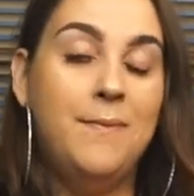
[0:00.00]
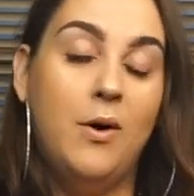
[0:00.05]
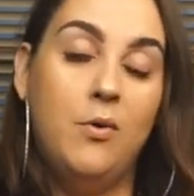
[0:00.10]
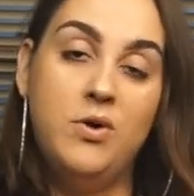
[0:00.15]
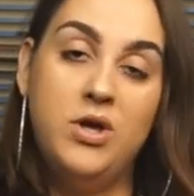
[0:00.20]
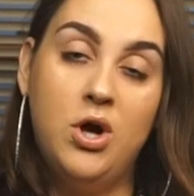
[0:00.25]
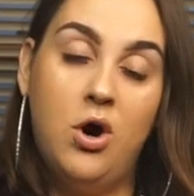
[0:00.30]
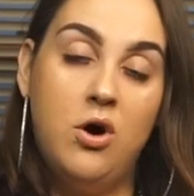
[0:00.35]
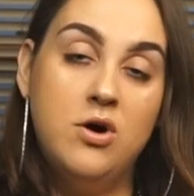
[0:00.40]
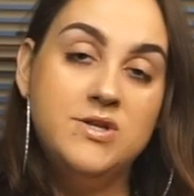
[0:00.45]
but
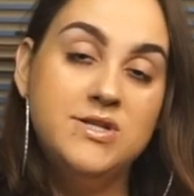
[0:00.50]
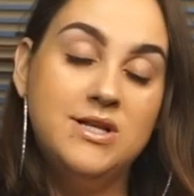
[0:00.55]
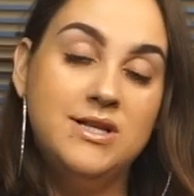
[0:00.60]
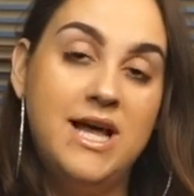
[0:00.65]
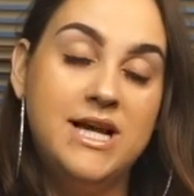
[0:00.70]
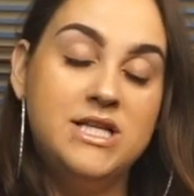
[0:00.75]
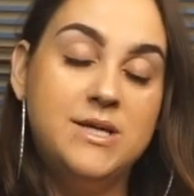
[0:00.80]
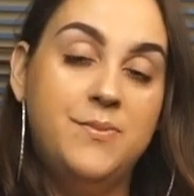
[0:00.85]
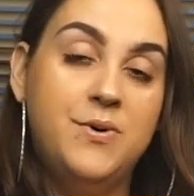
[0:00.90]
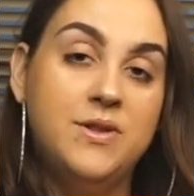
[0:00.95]
we also
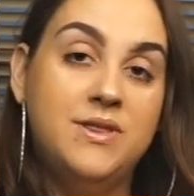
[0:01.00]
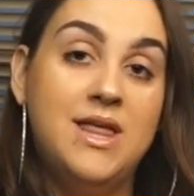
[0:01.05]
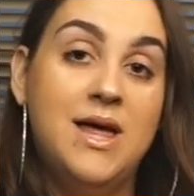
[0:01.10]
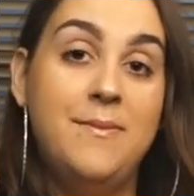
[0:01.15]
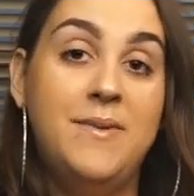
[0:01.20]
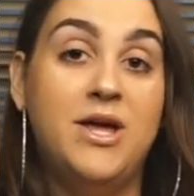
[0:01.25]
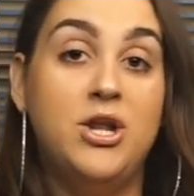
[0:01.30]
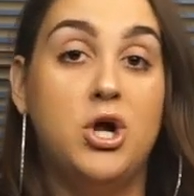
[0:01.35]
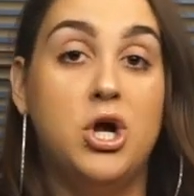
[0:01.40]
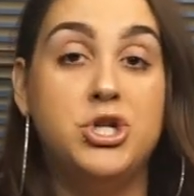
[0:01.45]
like to put
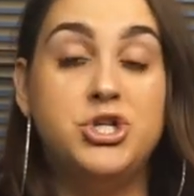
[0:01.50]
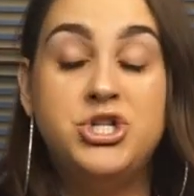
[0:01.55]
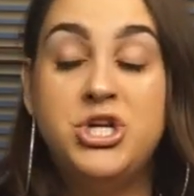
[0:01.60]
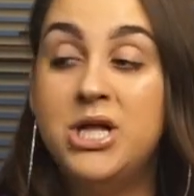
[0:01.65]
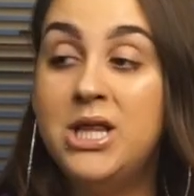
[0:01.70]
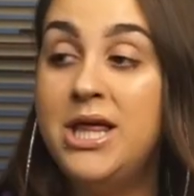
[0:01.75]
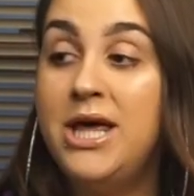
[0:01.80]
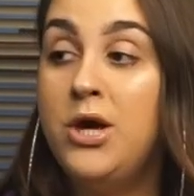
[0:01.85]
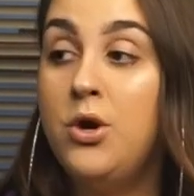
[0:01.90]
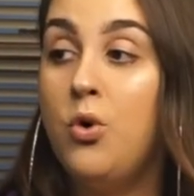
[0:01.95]
them in our
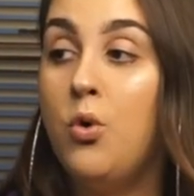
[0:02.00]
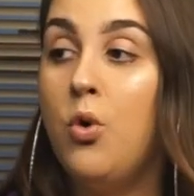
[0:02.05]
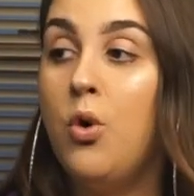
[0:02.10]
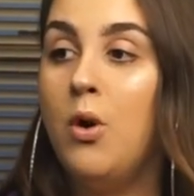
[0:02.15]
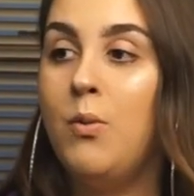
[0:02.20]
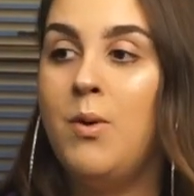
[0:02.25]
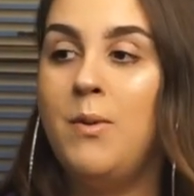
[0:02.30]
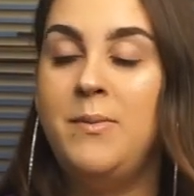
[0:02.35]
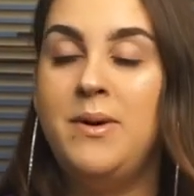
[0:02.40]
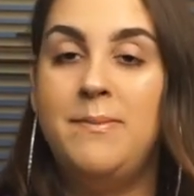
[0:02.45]
chili
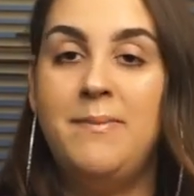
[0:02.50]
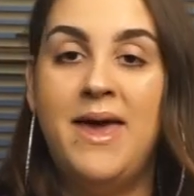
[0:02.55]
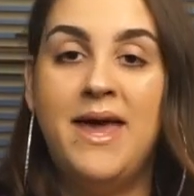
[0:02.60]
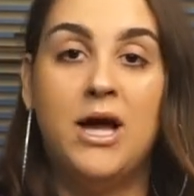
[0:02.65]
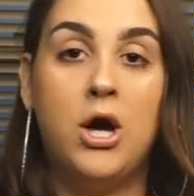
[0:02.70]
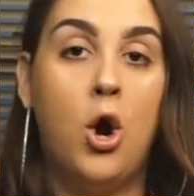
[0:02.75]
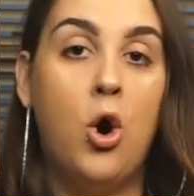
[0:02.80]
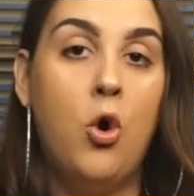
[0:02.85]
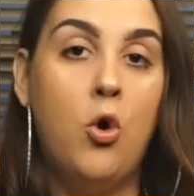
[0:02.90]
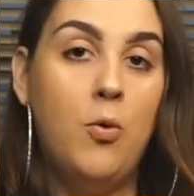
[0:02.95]
or when we
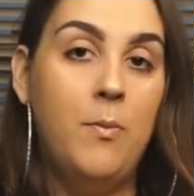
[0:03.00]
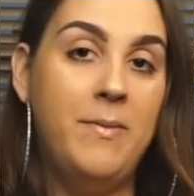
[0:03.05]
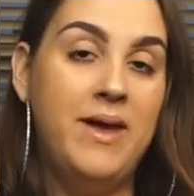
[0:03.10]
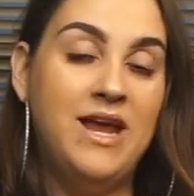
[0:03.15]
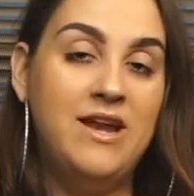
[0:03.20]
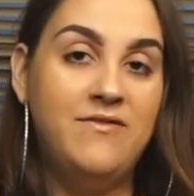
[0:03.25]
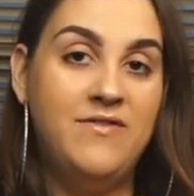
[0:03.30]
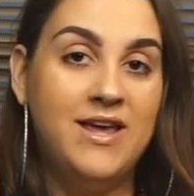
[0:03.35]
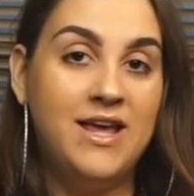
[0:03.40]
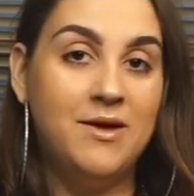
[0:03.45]
make a
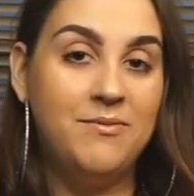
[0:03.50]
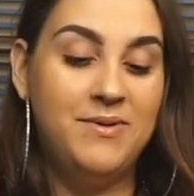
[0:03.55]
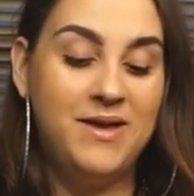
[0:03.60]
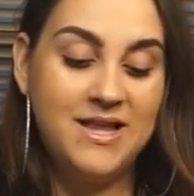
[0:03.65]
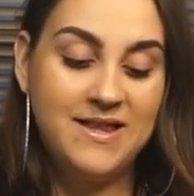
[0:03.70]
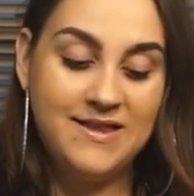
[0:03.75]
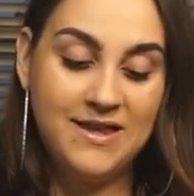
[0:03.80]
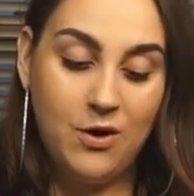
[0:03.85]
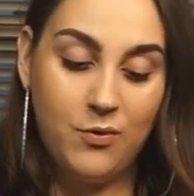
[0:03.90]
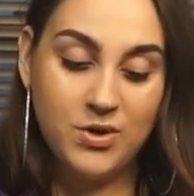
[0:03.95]
homemade vegan
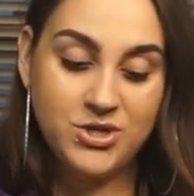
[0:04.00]
pizza,